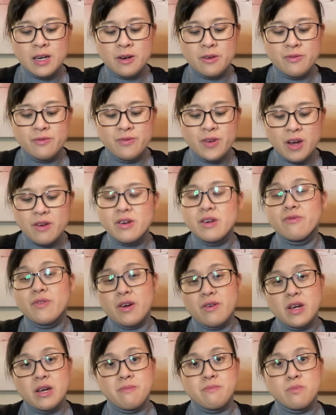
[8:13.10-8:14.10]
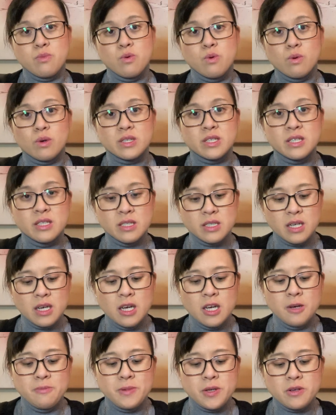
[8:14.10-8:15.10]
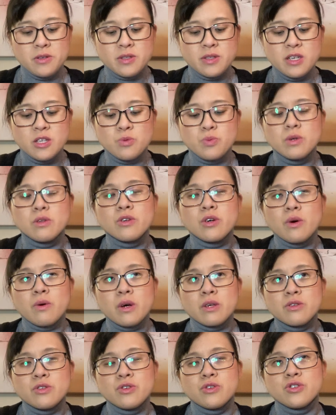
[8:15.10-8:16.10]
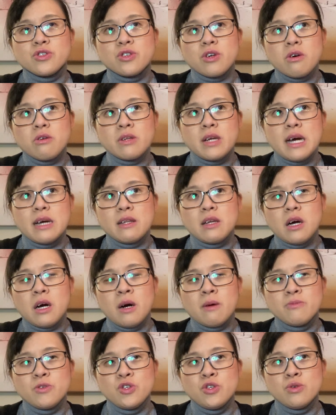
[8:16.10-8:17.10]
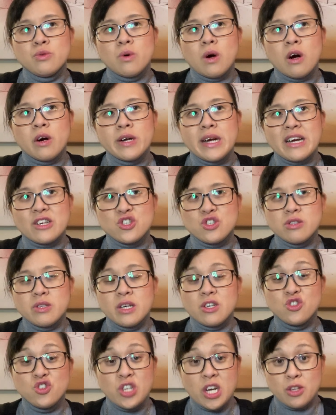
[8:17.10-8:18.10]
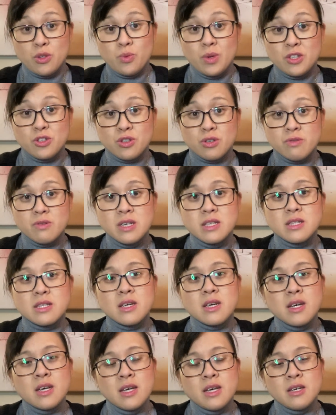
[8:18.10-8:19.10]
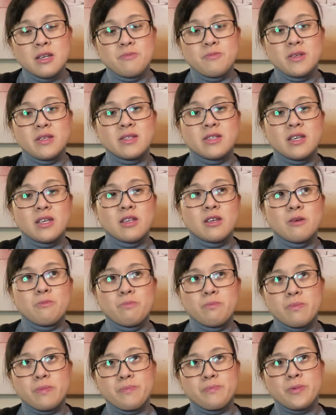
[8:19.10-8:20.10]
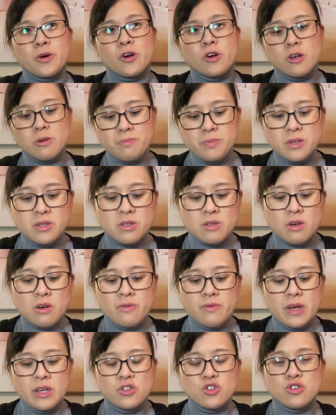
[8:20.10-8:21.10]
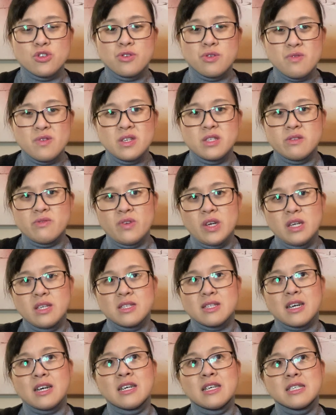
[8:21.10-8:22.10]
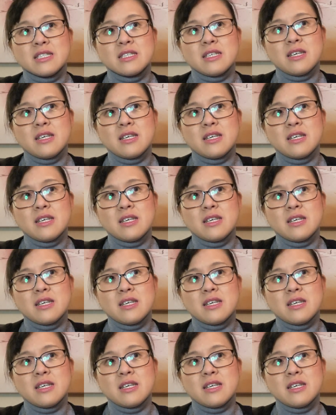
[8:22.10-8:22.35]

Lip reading: very, very important, because these will go on to show that you are actually a genuine tourist. You see, the purpose of a tourist visa